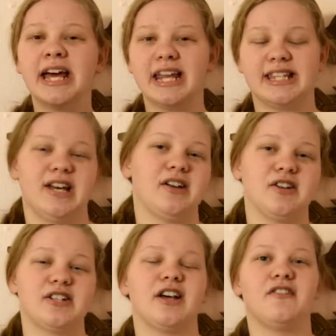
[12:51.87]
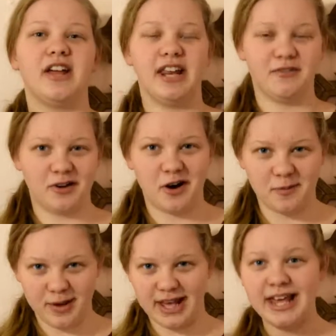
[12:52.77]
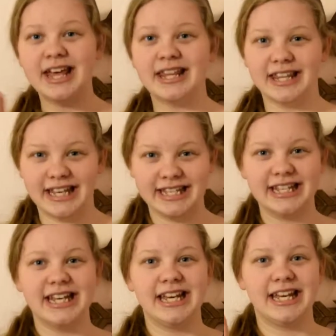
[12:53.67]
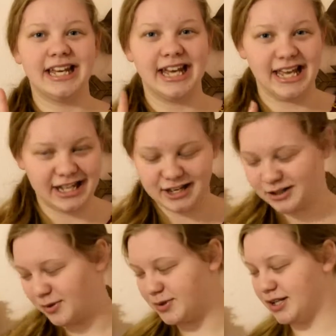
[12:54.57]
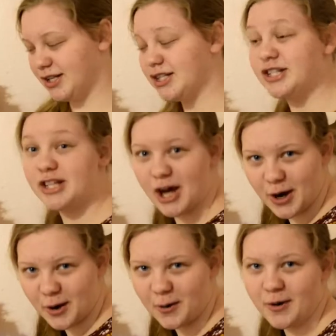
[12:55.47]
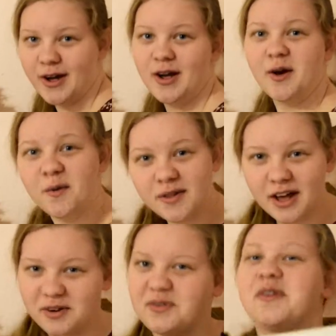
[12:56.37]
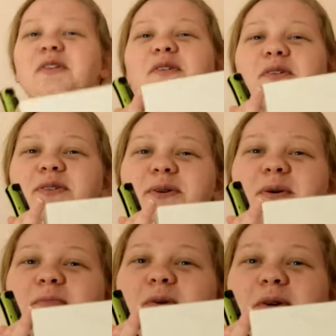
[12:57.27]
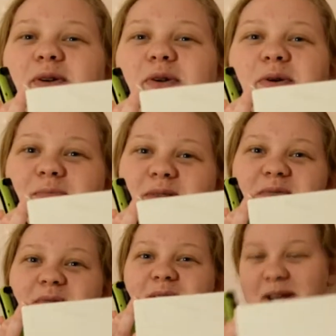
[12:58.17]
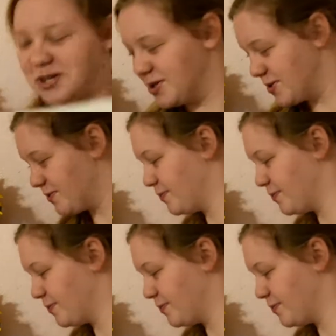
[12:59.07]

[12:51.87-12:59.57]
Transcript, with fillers: It's on her stuff and it will all be linked in the description. So, without further ado, I'm going to open the package.